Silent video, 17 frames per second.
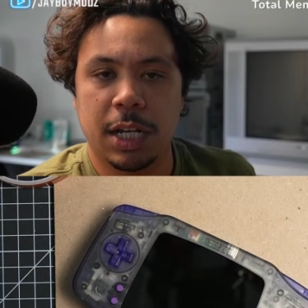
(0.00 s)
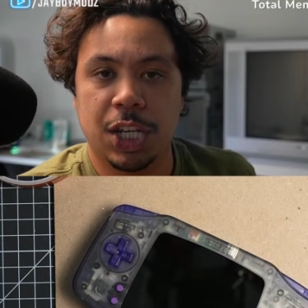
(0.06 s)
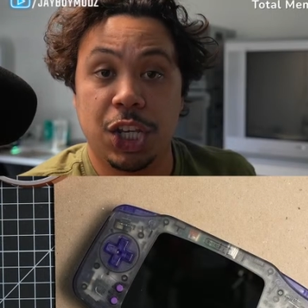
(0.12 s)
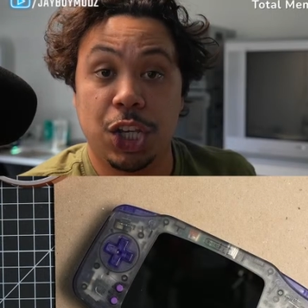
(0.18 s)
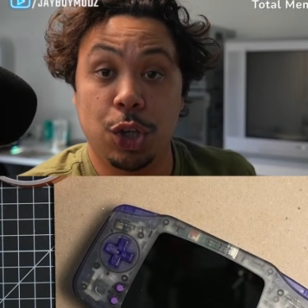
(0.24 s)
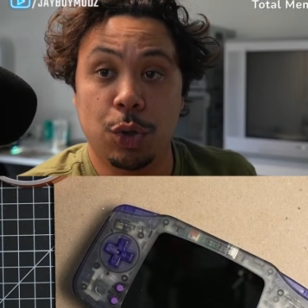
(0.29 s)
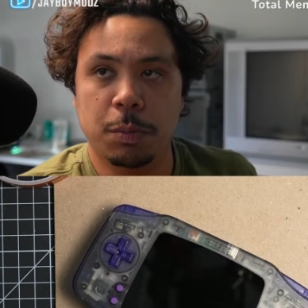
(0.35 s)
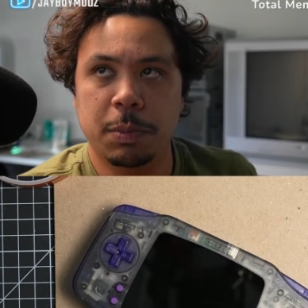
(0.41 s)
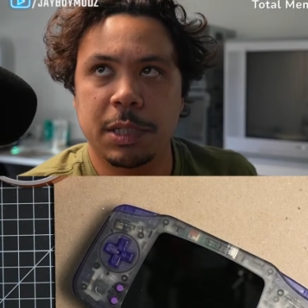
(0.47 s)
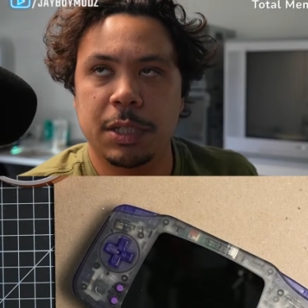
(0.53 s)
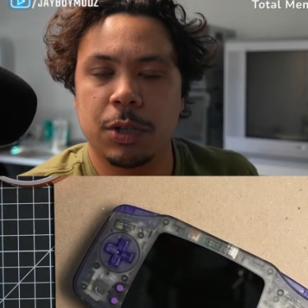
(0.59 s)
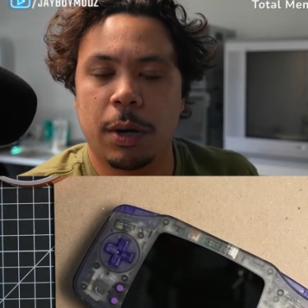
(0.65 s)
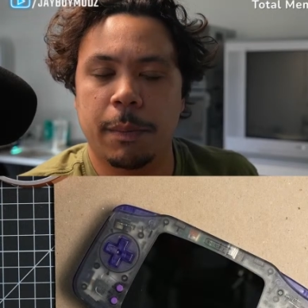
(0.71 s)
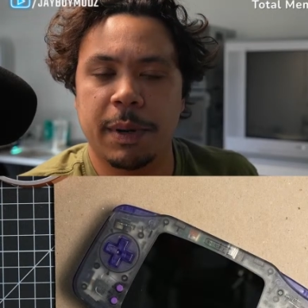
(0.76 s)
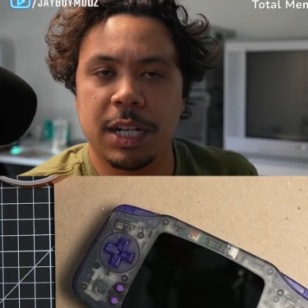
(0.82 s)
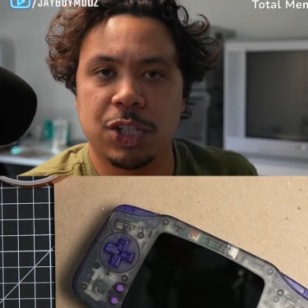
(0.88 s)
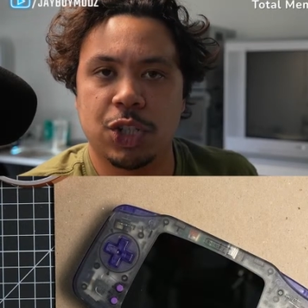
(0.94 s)
cubes,
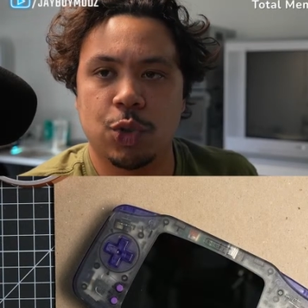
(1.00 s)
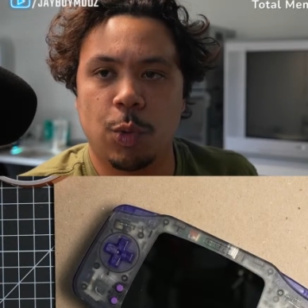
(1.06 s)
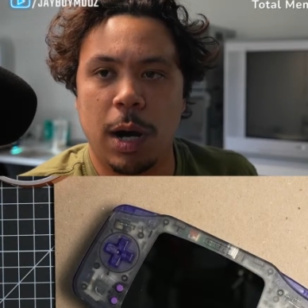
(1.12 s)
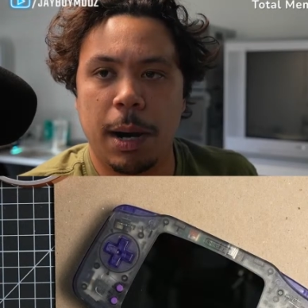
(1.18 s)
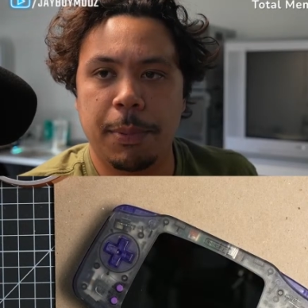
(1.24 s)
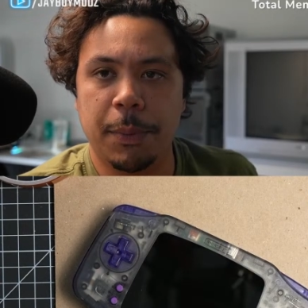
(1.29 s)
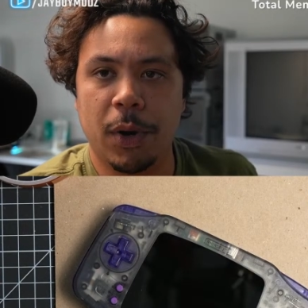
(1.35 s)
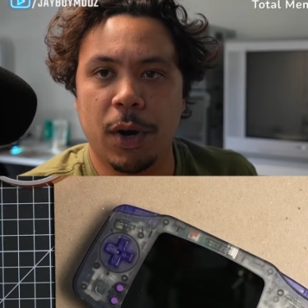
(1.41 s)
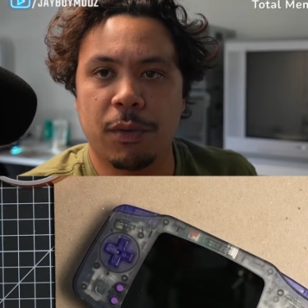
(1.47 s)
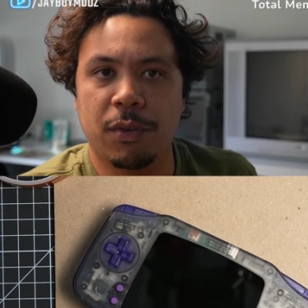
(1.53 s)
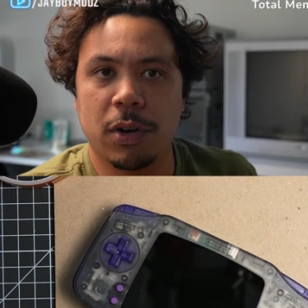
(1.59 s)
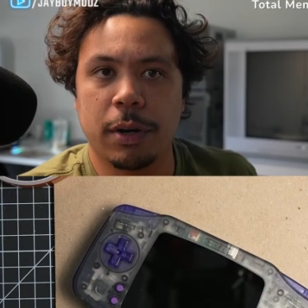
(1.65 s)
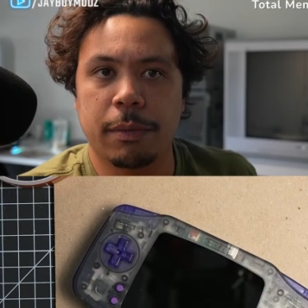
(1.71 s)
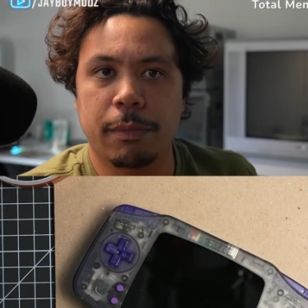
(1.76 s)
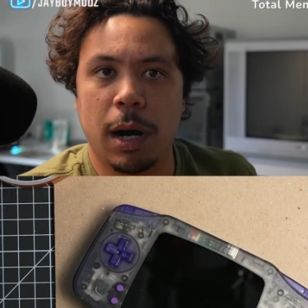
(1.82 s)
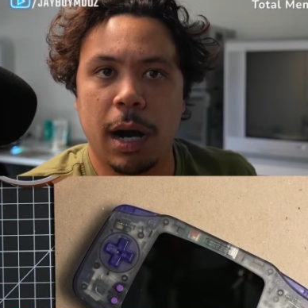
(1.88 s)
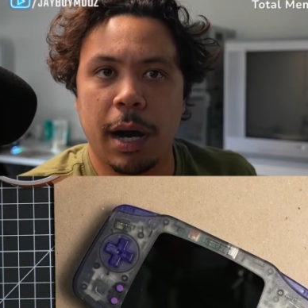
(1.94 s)
so I'm gonna swap them
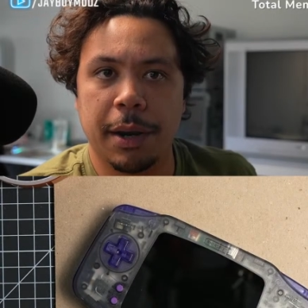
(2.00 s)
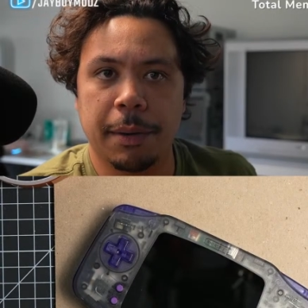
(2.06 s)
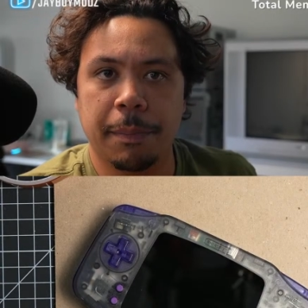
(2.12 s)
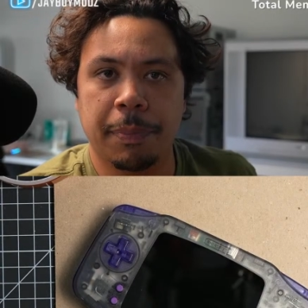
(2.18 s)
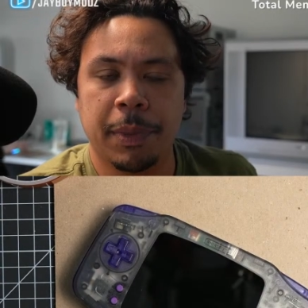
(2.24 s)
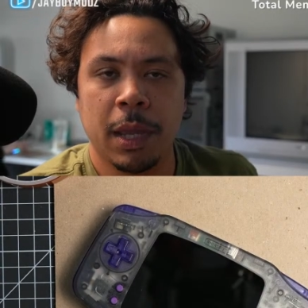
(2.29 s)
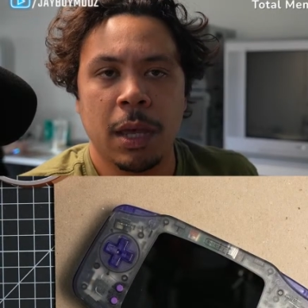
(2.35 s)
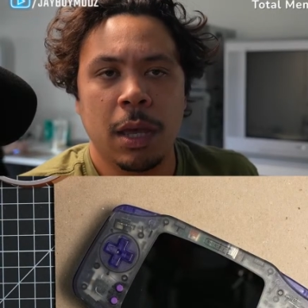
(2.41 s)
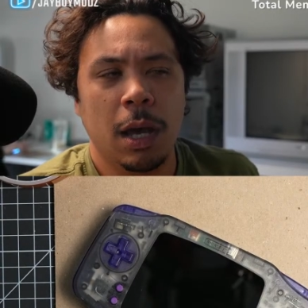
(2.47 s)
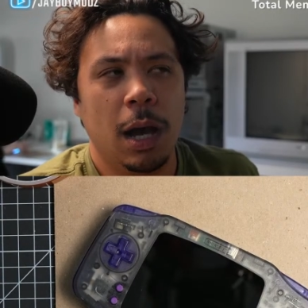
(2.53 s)
over and mod them.